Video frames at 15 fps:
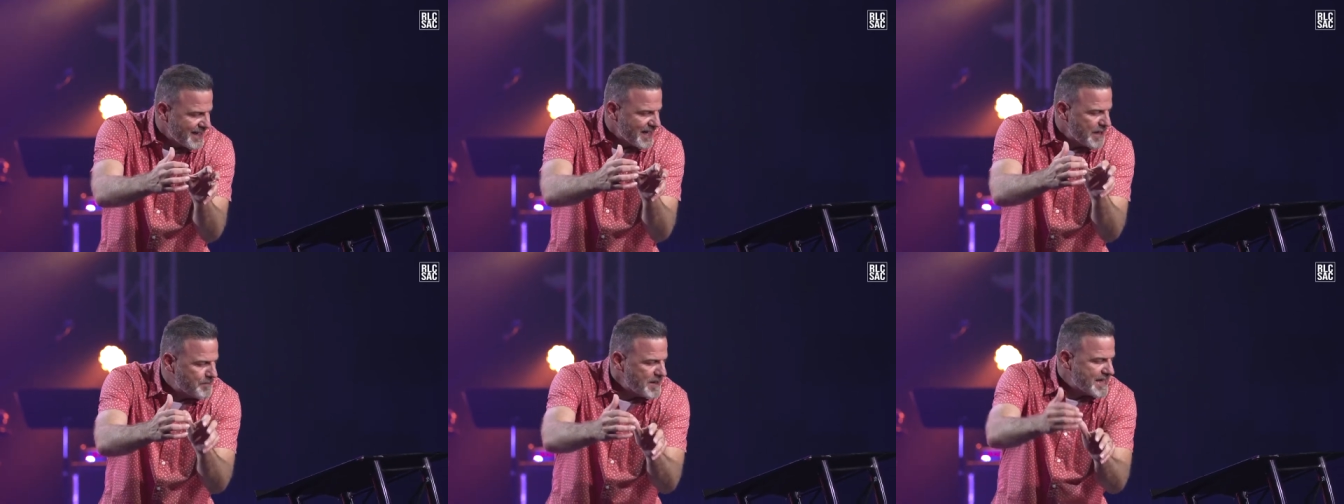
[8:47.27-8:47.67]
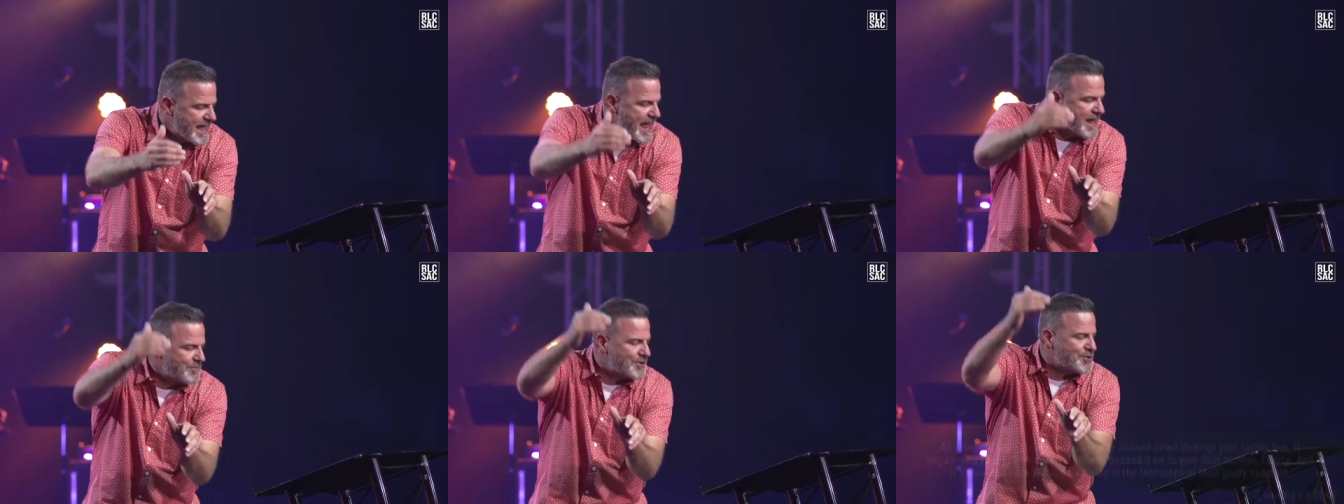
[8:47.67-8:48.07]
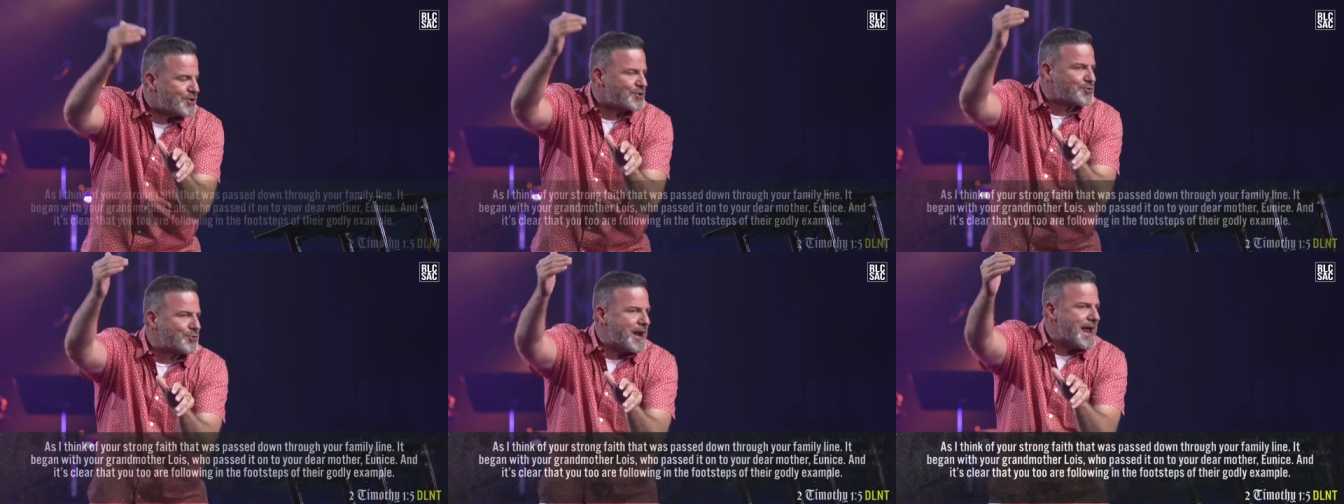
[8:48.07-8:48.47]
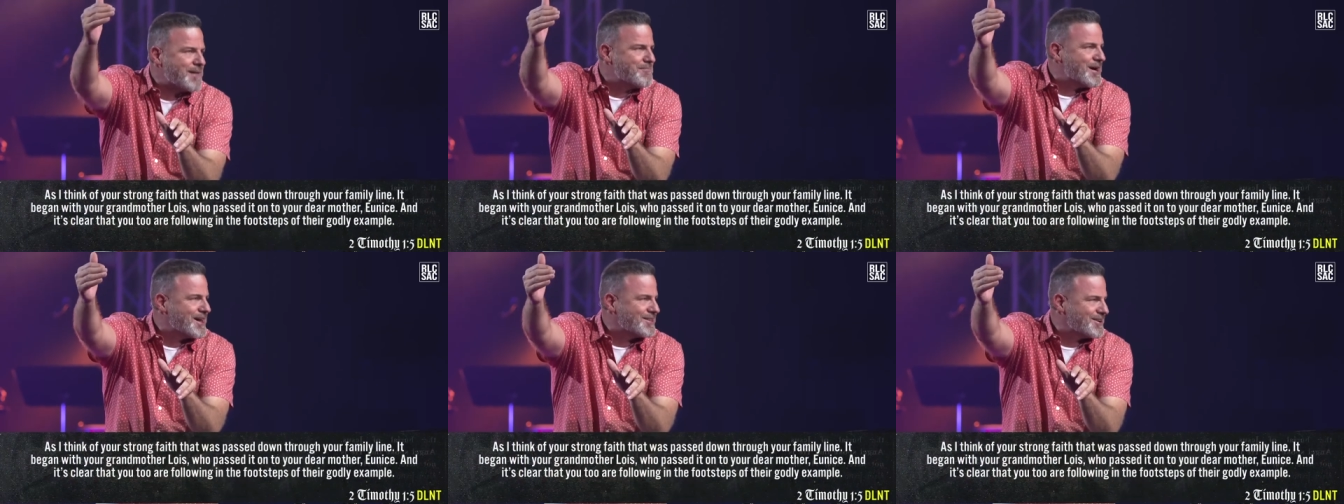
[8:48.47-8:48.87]
It began with your
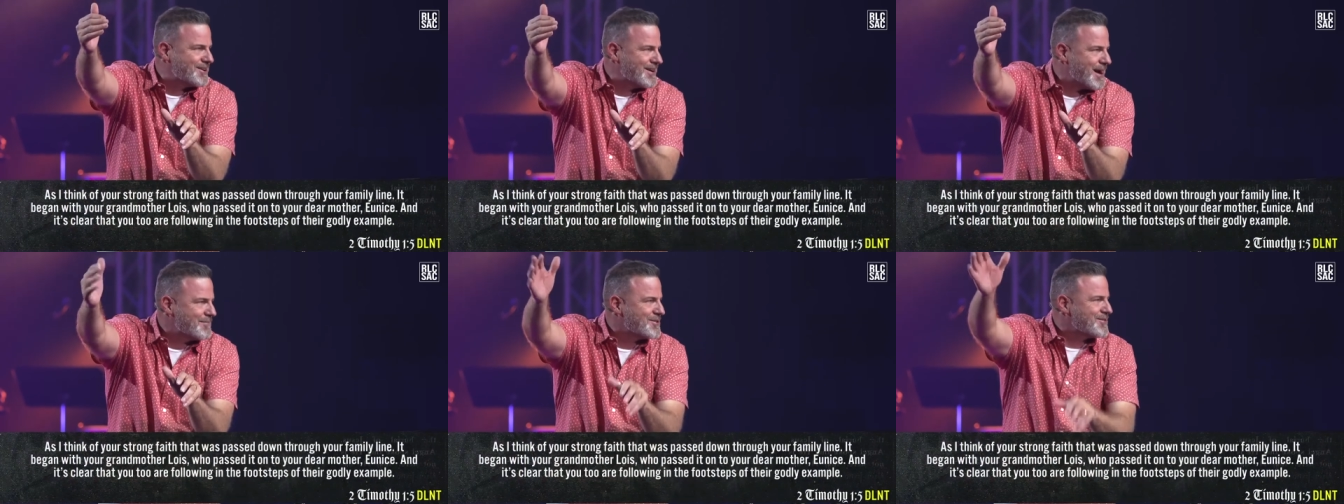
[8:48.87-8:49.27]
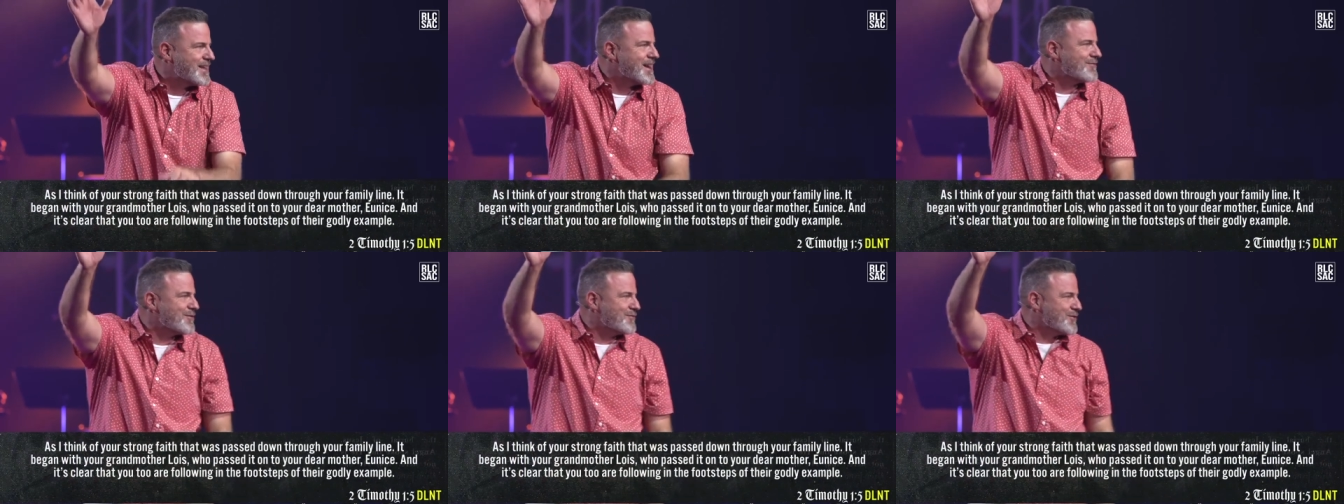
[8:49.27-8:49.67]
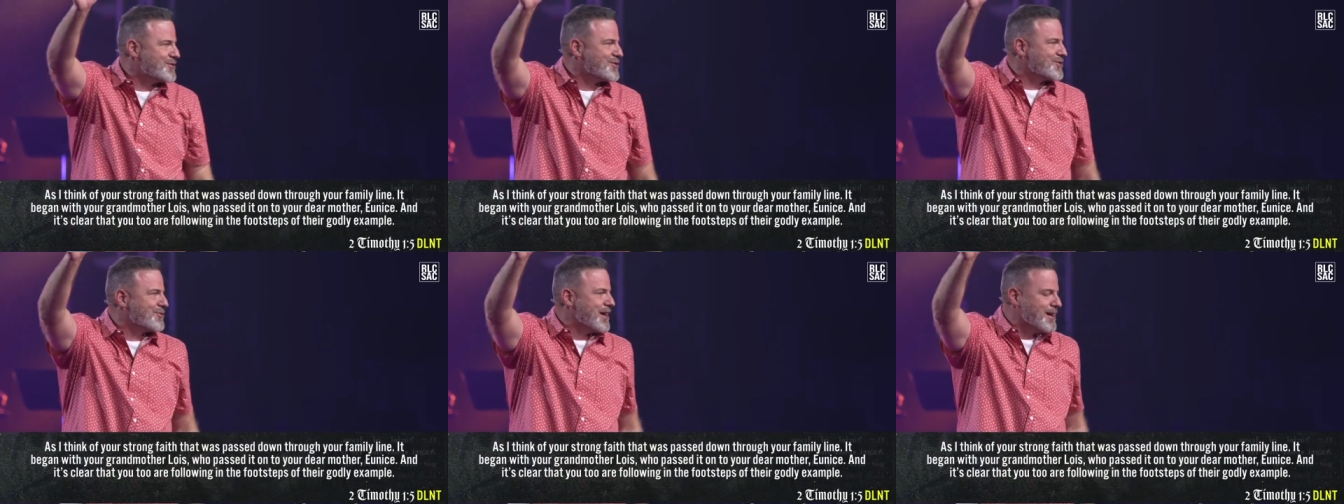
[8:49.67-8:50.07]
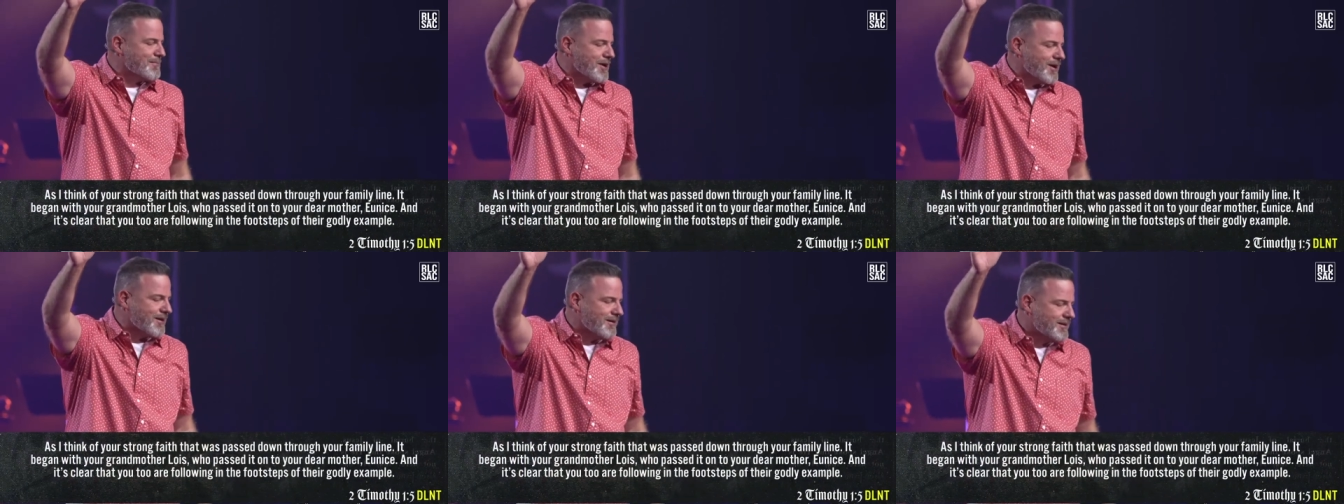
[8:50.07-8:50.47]
grandmother. How many are you thankful for your
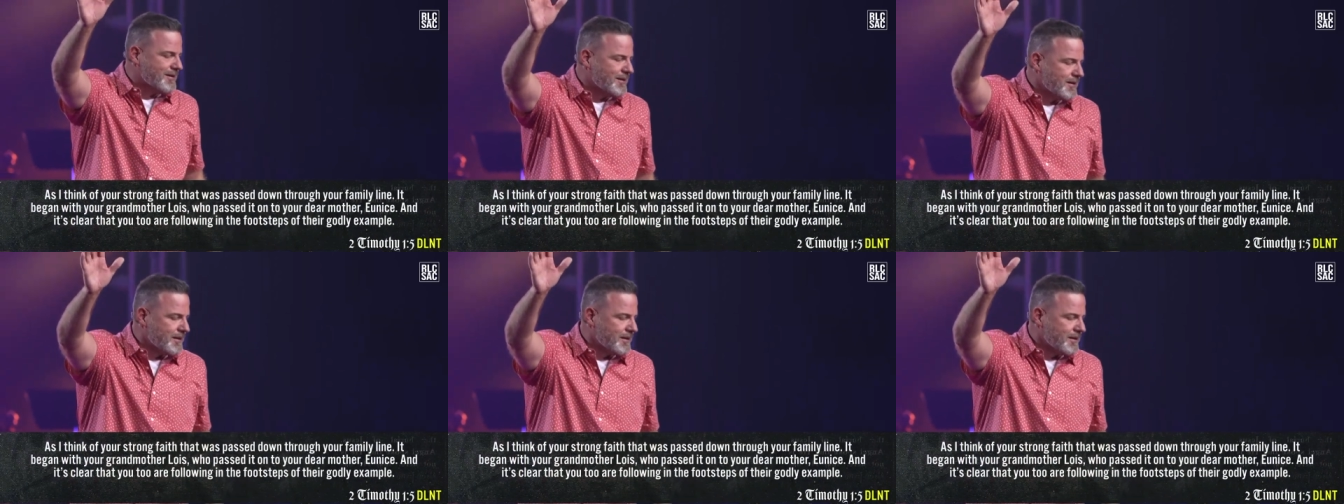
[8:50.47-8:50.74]
grandma?